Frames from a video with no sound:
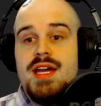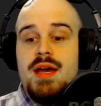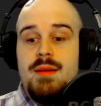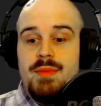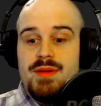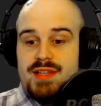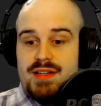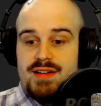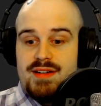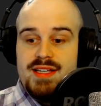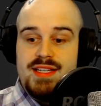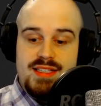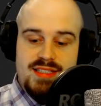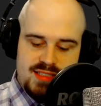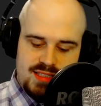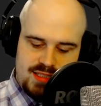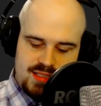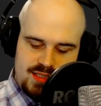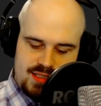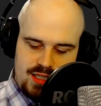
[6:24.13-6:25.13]
But there
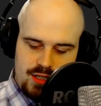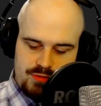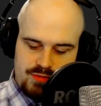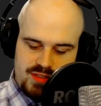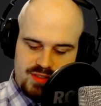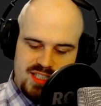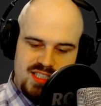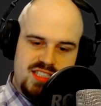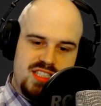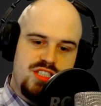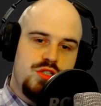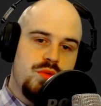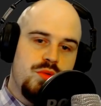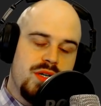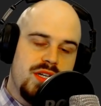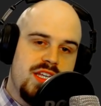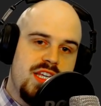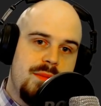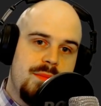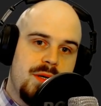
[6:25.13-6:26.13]
is a reason you
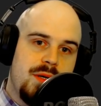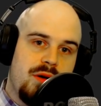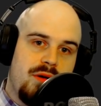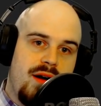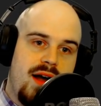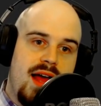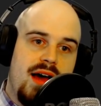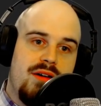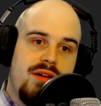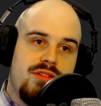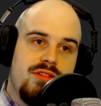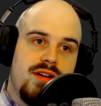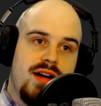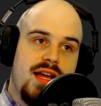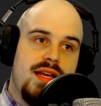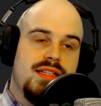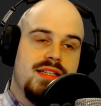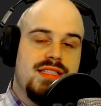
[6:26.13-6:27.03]
want to keep it around, right?